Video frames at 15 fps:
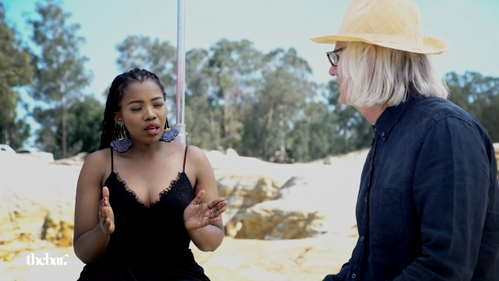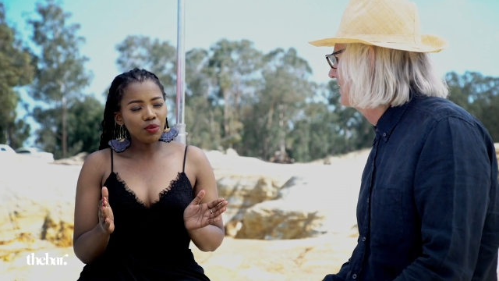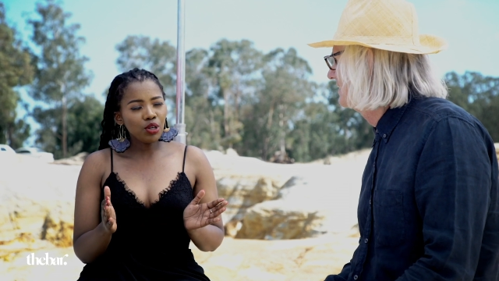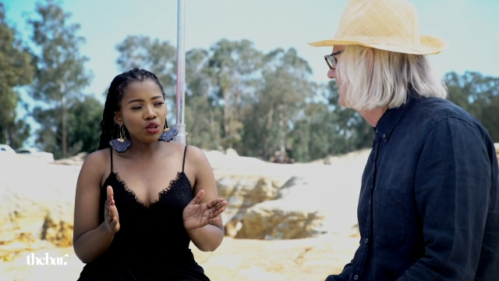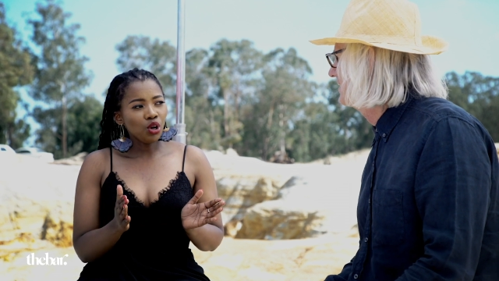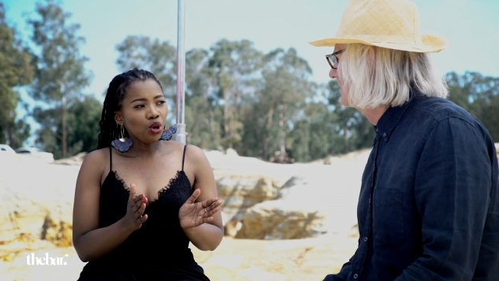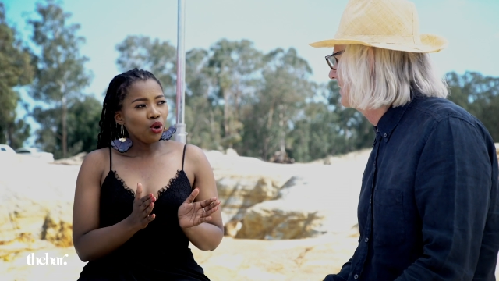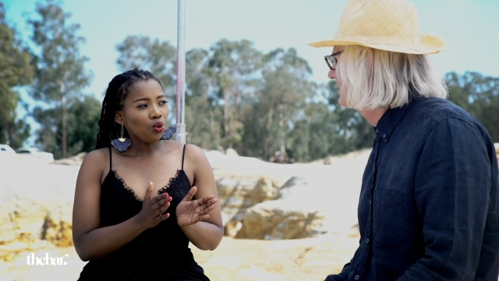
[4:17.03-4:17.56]
I
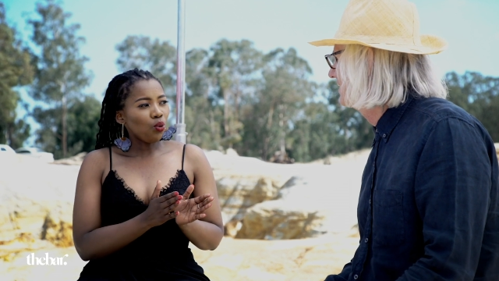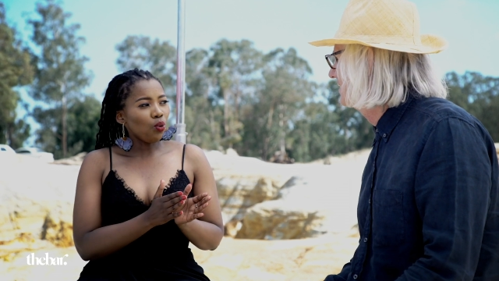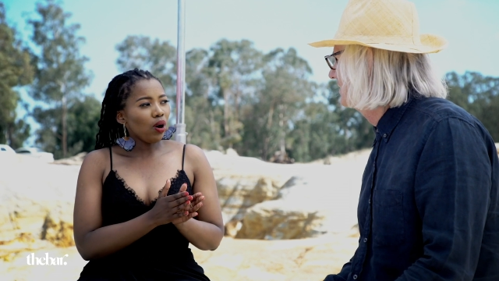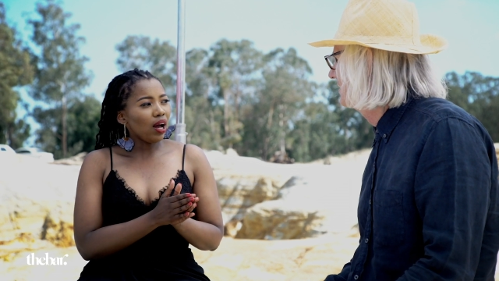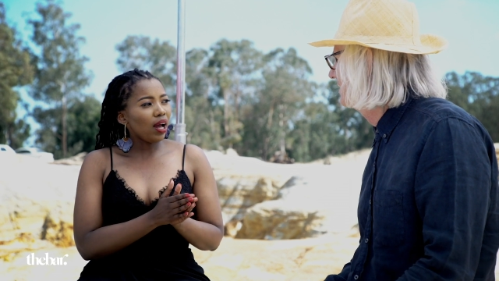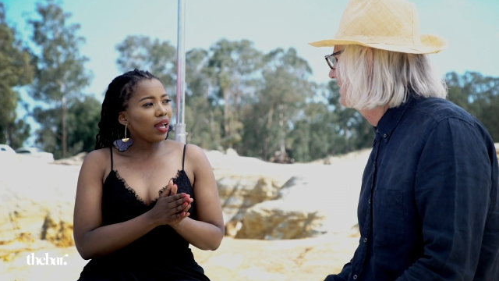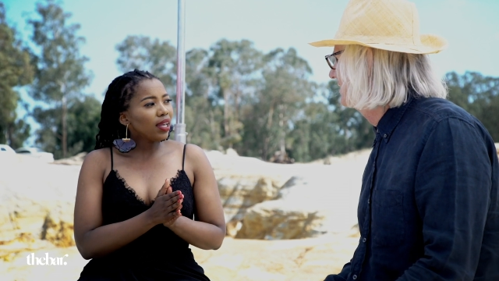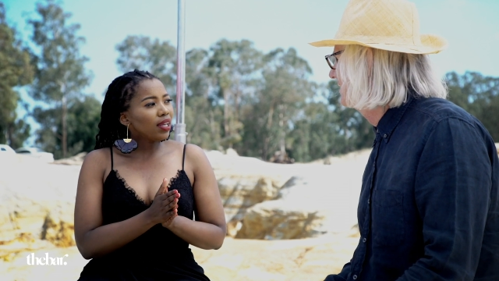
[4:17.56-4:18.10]
mean,
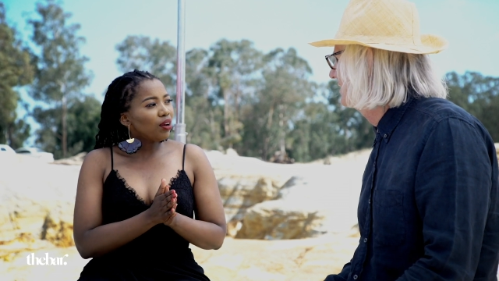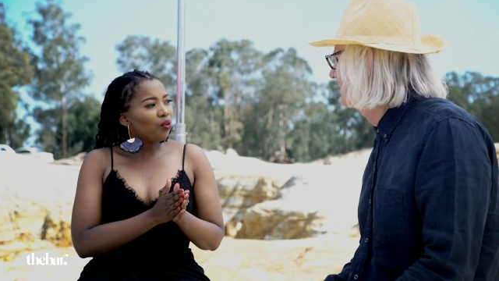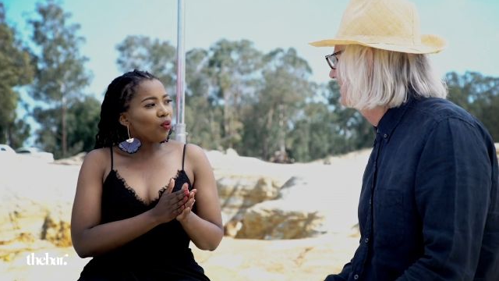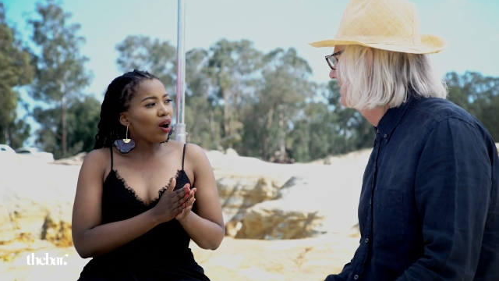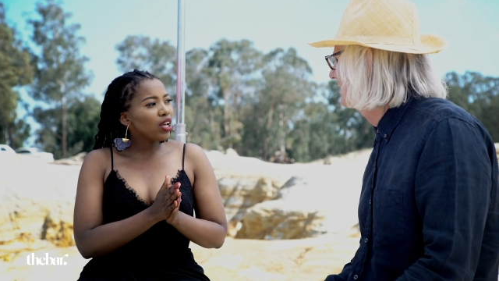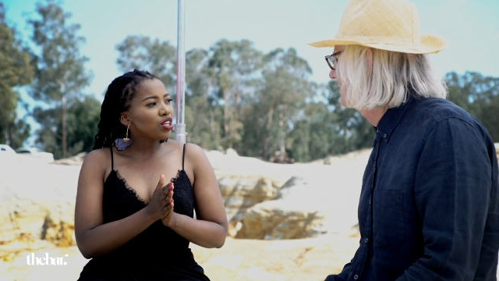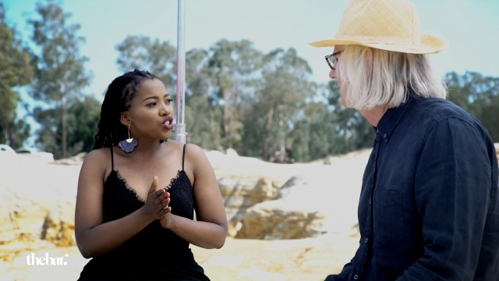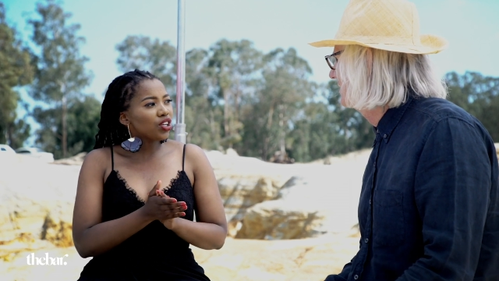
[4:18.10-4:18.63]
why
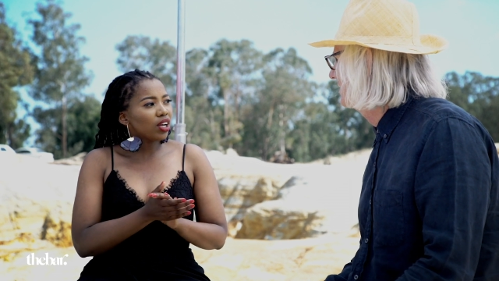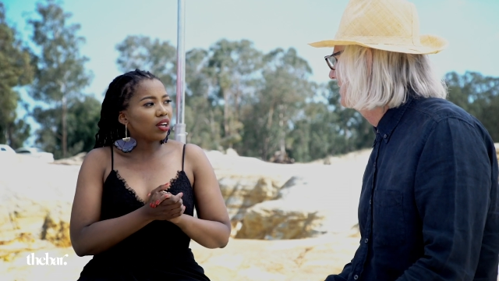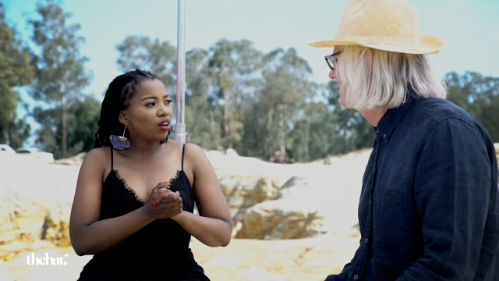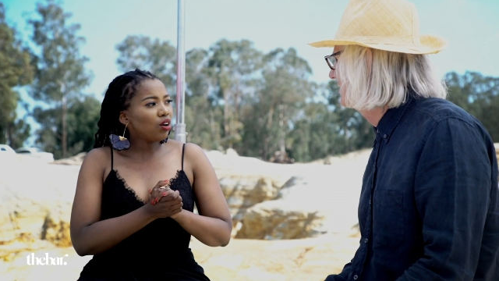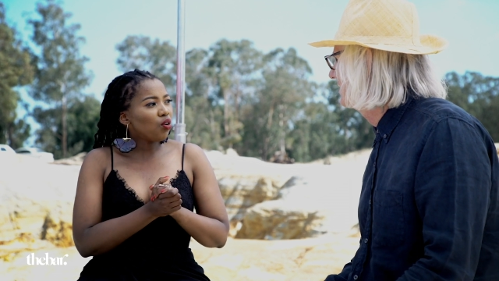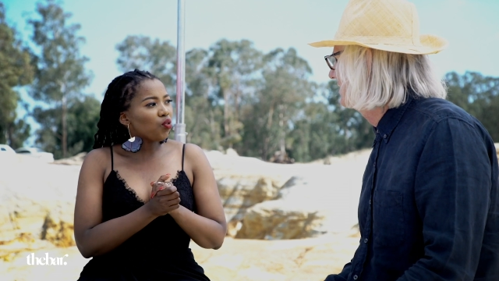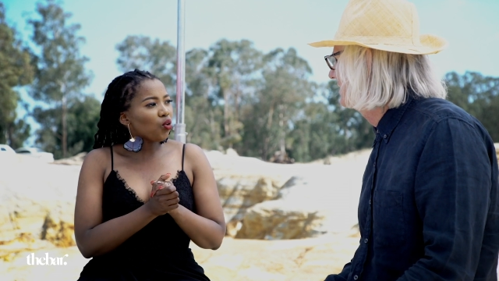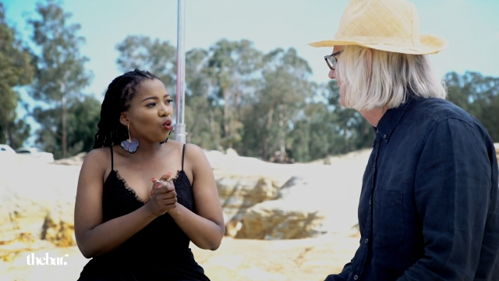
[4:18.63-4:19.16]

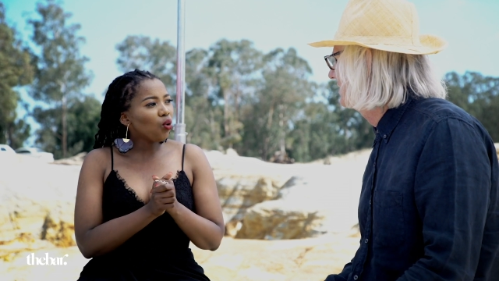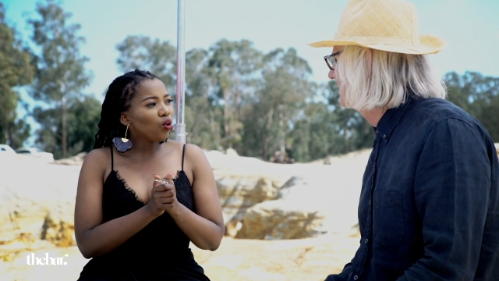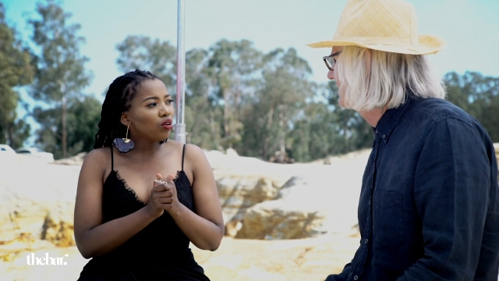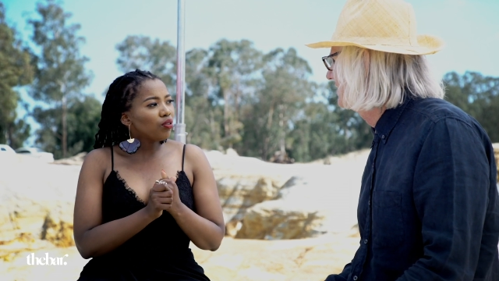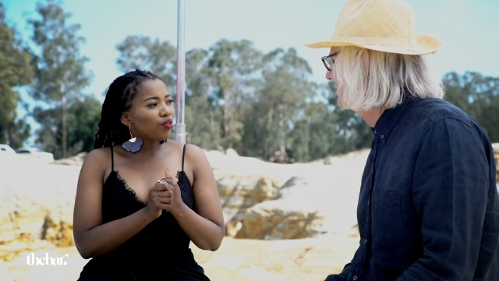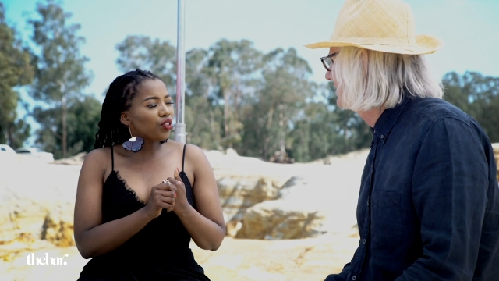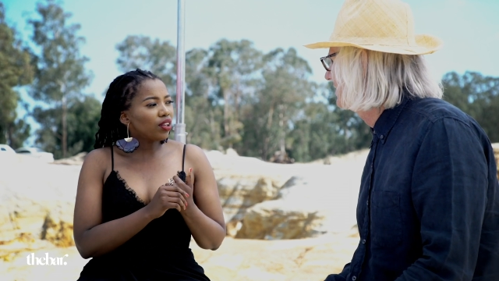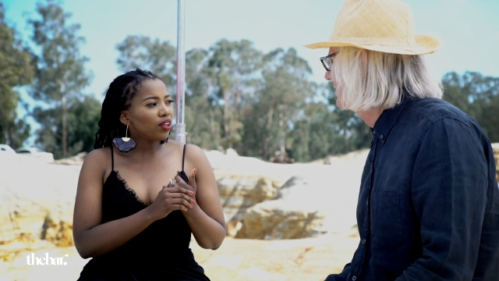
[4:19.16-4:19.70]
Shaka, of
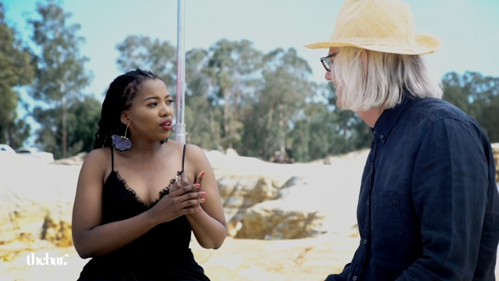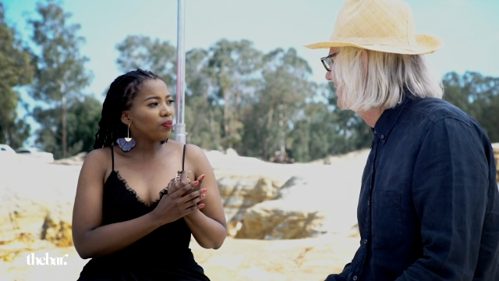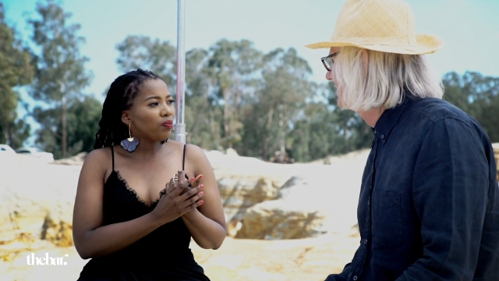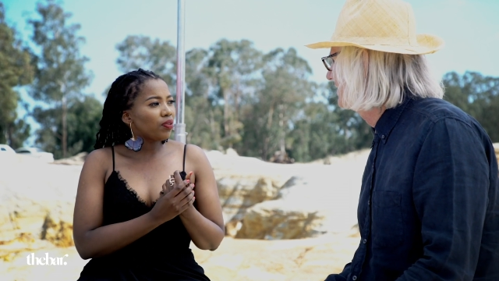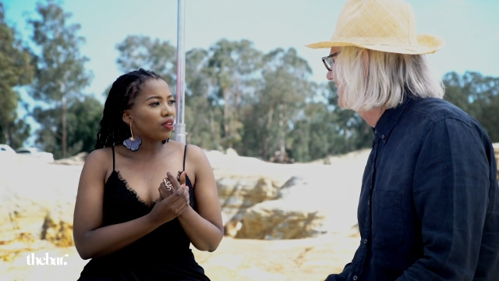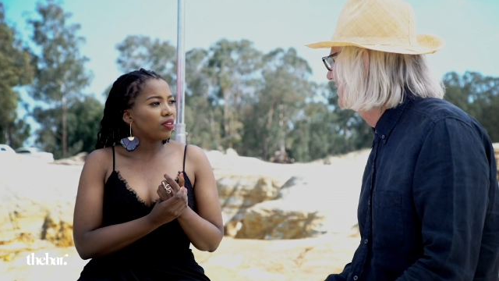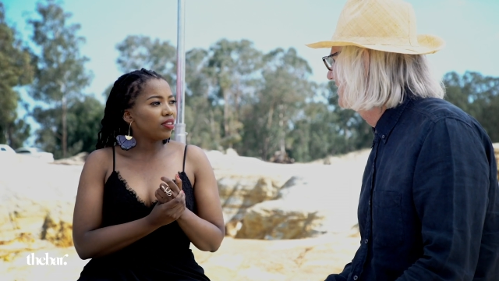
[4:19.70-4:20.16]
all of the